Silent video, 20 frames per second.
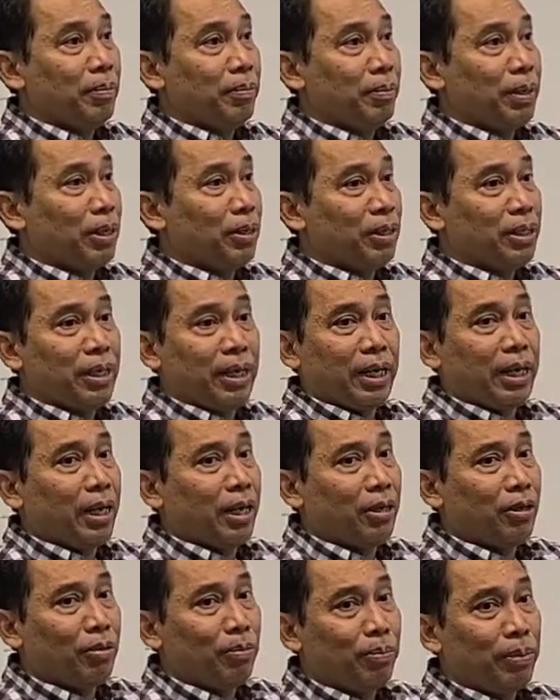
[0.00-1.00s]
because they
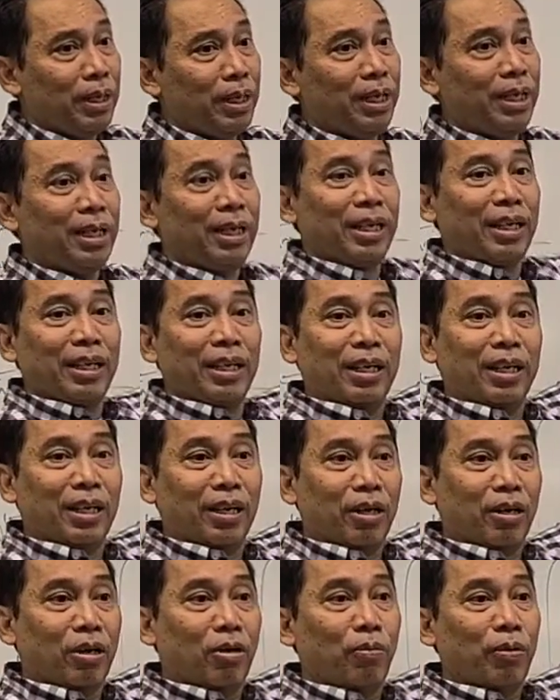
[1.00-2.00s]
cannot be
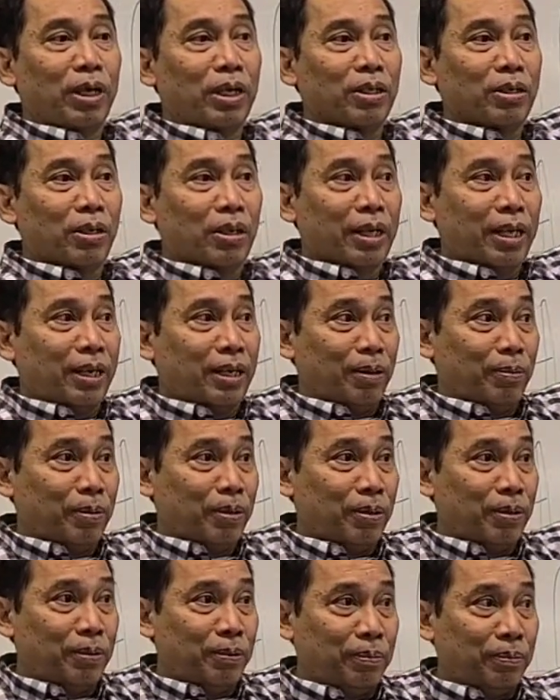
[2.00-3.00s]
growing tall
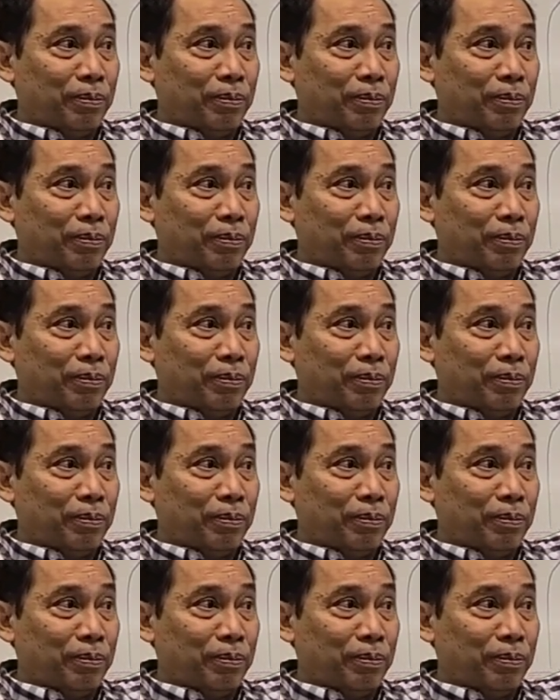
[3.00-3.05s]
anymore.